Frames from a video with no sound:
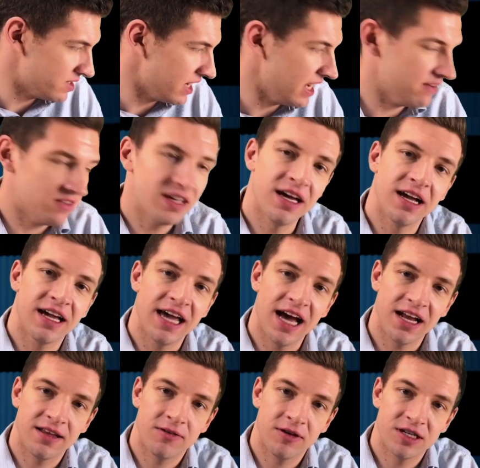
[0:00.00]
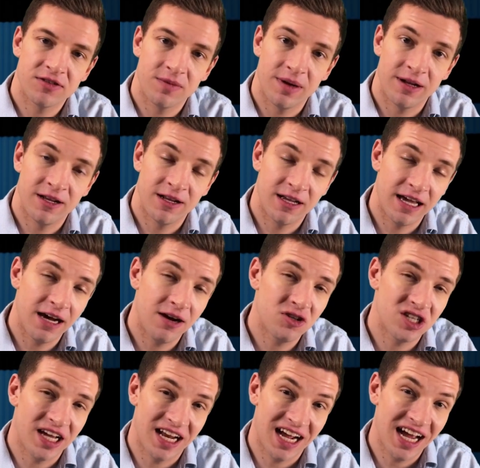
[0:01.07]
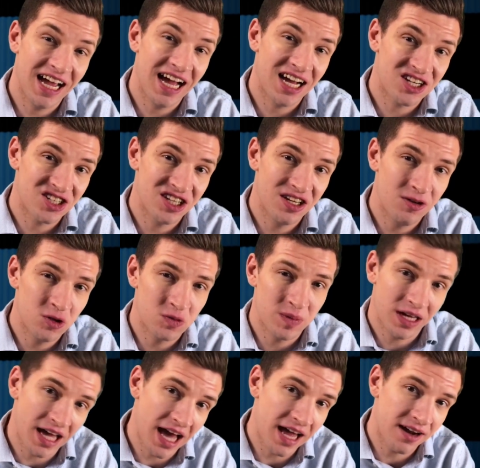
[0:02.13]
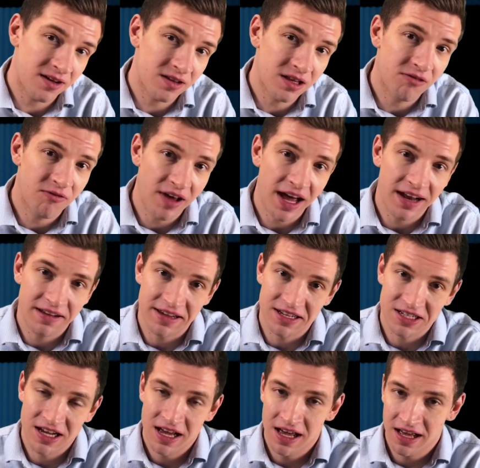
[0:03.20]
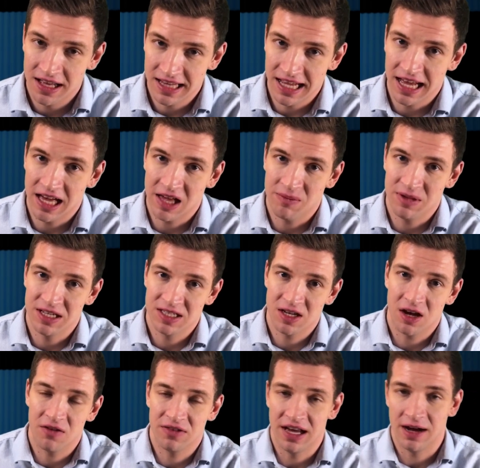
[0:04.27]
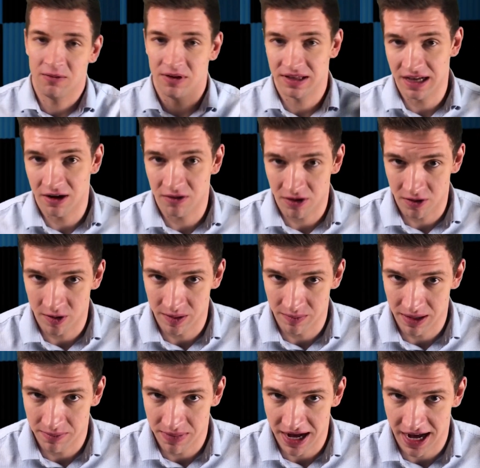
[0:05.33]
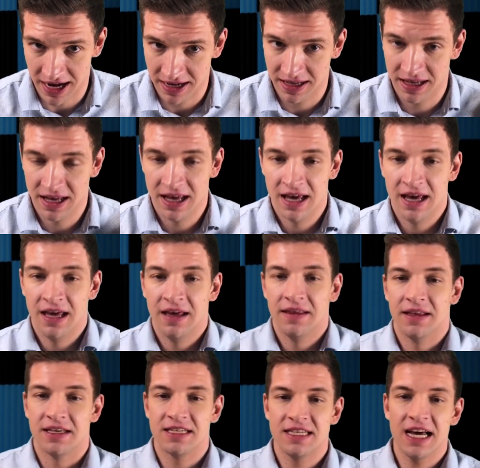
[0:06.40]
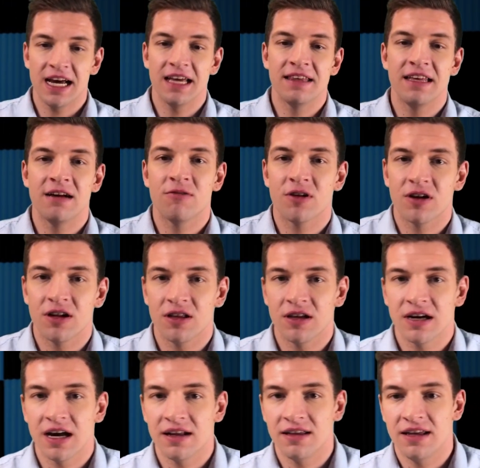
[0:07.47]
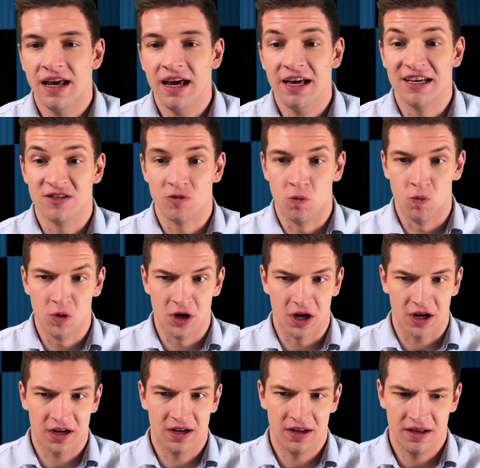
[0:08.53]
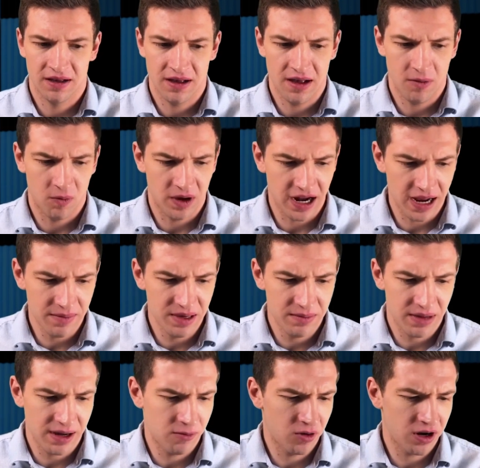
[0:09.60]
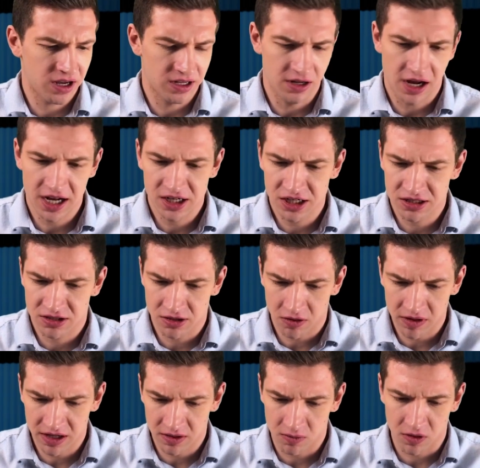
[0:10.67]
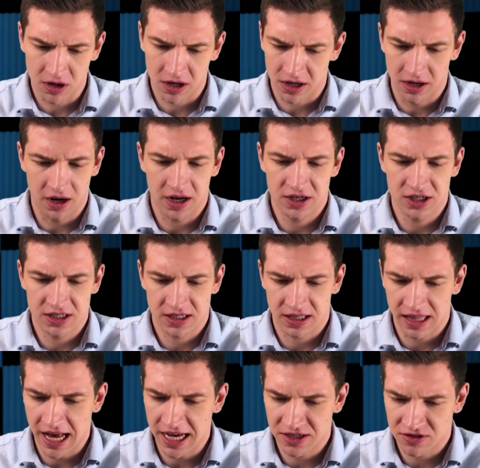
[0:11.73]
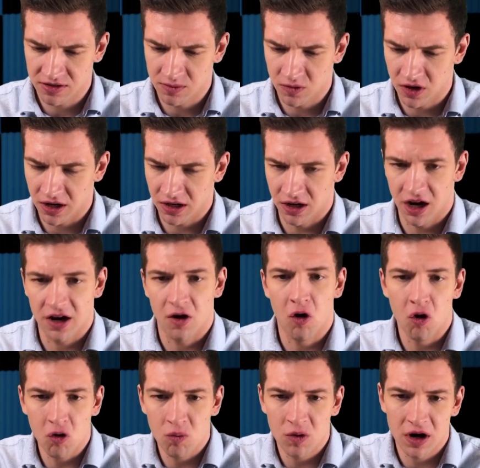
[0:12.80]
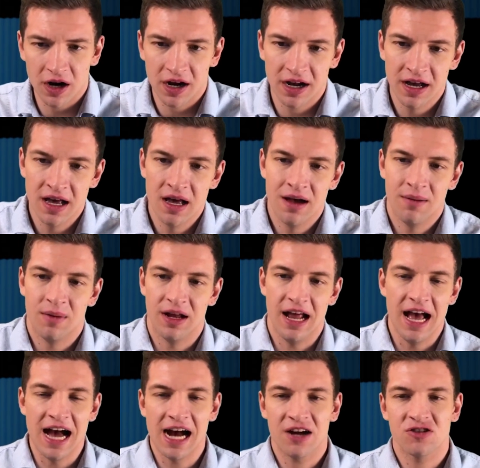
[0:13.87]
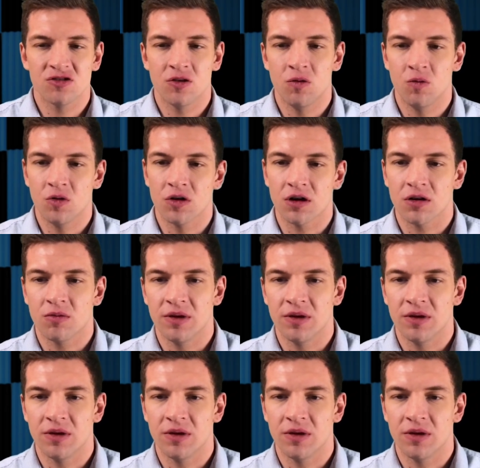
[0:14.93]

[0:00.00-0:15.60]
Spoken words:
I have to get cat toys from under the couch, and I actually use mechanical advantage to help me solve that without hurting my back. The second thing we're going to look at today is work. What I mean by work, not just going to work, not just classroom work, not homework, but actual work